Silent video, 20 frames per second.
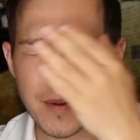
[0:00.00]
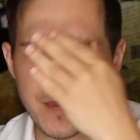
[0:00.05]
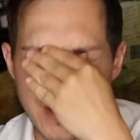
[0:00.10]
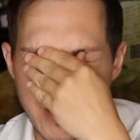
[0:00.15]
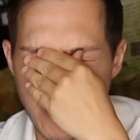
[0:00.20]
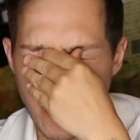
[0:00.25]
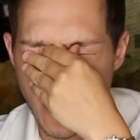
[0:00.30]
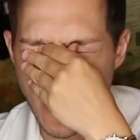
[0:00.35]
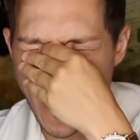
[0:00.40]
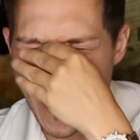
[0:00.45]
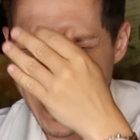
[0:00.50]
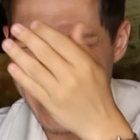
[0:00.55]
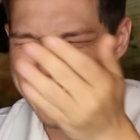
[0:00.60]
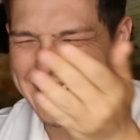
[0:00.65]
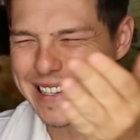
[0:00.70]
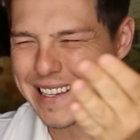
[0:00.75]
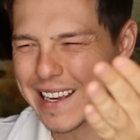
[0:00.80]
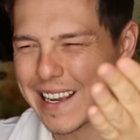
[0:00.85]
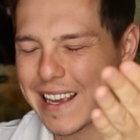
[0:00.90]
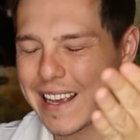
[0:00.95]
I'm like,
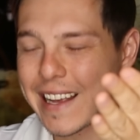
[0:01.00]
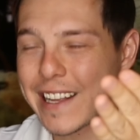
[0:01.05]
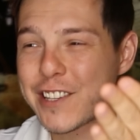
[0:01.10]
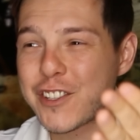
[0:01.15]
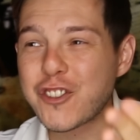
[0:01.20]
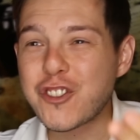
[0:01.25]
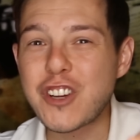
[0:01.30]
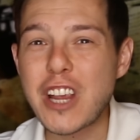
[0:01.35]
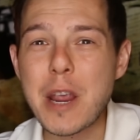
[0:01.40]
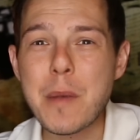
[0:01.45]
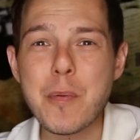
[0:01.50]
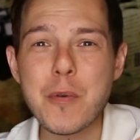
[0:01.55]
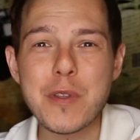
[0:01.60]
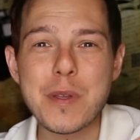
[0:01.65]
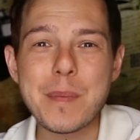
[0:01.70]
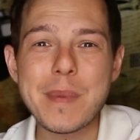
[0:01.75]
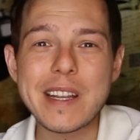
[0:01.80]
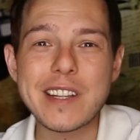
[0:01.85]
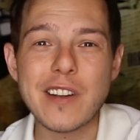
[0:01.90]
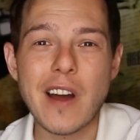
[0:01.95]
what? It's cheaper
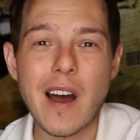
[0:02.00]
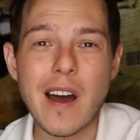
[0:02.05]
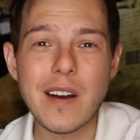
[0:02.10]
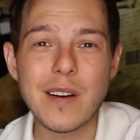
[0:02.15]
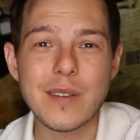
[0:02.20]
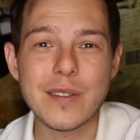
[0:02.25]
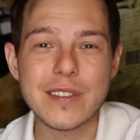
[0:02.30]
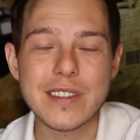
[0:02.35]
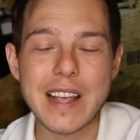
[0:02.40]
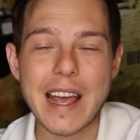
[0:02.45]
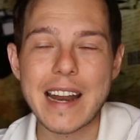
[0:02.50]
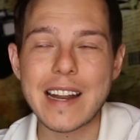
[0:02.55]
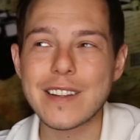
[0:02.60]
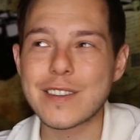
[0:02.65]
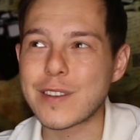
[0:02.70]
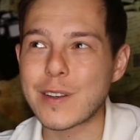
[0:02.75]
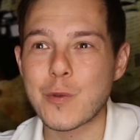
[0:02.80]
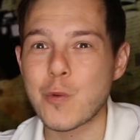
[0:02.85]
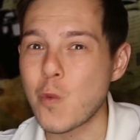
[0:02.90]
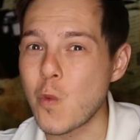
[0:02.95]
than McDonald's and
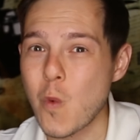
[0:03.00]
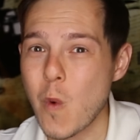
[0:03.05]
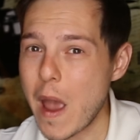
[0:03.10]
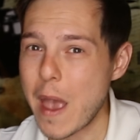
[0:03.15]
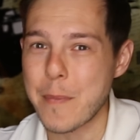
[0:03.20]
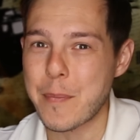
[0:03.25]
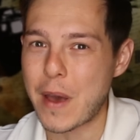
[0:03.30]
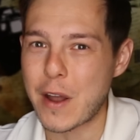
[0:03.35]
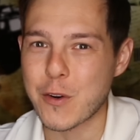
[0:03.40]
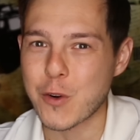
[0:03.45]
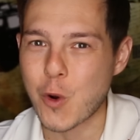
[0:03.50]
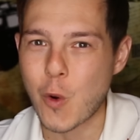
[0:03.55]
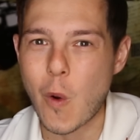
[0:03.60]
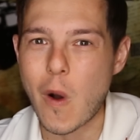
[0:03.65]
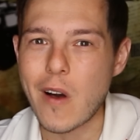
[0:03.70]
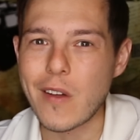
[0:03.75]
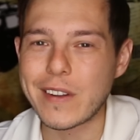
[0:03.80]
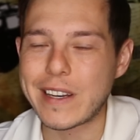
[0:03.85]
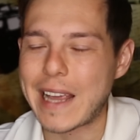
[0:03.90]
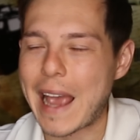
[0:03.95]
it's like way better
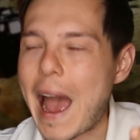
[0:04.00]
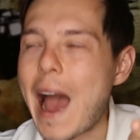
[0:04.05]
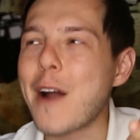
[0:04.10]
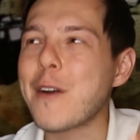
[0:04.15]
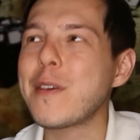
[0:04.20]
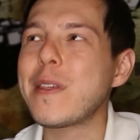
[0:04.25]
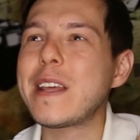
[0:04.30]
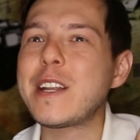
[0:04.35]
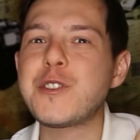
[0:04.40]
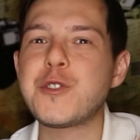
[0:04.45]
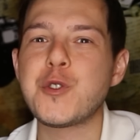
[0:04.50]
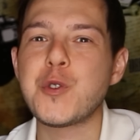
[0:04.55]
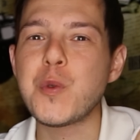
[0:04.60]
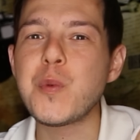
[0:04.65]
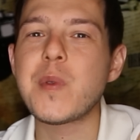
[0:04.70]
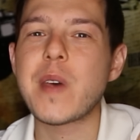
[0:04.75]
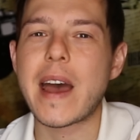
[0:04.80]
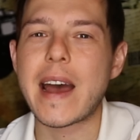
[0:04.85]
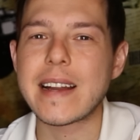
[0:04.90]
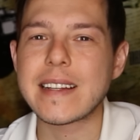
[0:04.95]
quality. How do they
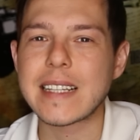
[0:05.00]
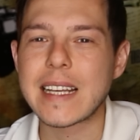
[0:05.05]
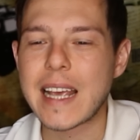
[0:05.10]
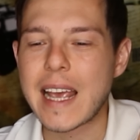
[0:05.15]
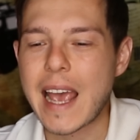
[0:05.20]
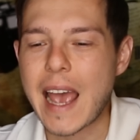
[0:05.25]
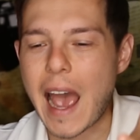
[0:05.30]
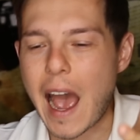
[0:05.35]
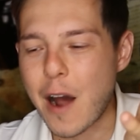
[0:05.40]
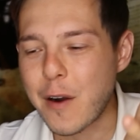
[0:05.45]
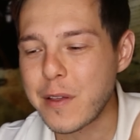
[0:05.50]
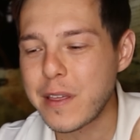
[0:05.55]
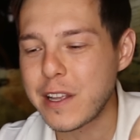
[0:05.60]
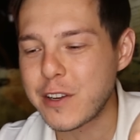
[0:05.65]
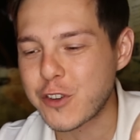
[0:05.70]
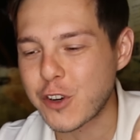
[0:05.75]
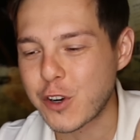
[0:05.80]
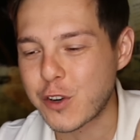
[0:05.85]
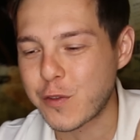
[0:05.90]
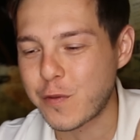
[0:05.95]
do that? How do
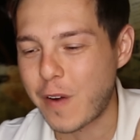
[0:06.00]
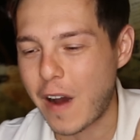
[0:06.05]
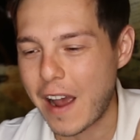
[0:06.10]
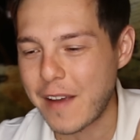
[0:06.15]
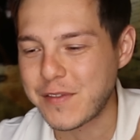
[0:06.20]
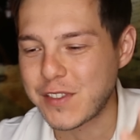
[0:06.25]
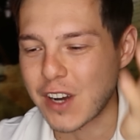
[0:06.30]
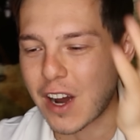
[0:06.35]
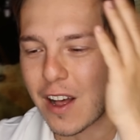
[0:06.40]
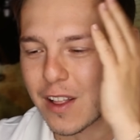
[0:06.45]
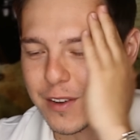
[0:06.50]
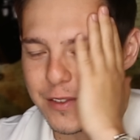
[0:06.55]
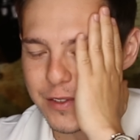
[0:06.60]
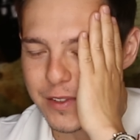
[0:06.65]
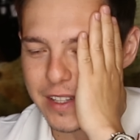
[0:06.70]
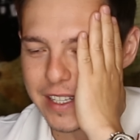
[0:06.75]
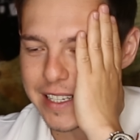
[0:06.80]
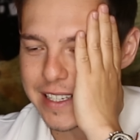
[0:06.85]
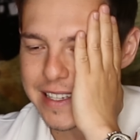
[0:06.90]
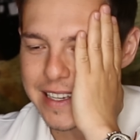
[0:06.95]
they charge
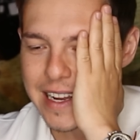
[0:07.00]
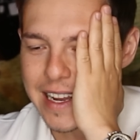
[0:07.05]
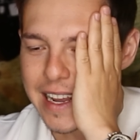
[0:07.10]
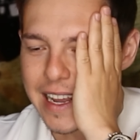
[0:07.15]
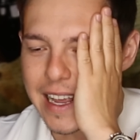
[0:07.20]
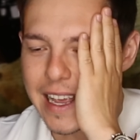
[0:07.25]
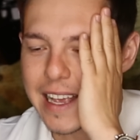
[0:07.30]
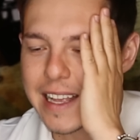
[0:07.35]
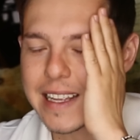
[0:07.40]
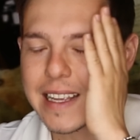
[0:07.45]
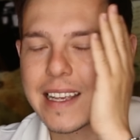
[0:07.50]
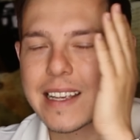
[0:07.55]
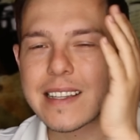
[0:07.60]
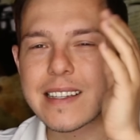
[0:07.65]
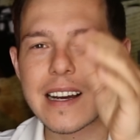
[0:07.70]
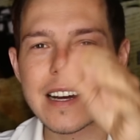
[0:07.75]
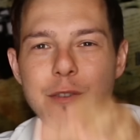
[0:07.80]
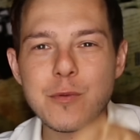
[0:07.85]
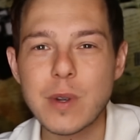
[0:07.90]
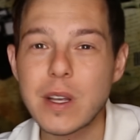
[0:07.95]
$5 for this? It
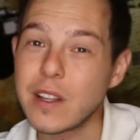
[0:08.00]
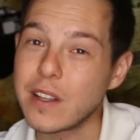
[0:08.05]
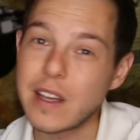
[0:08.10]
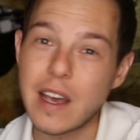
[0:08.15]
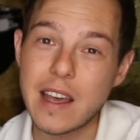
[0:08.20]
is unreal.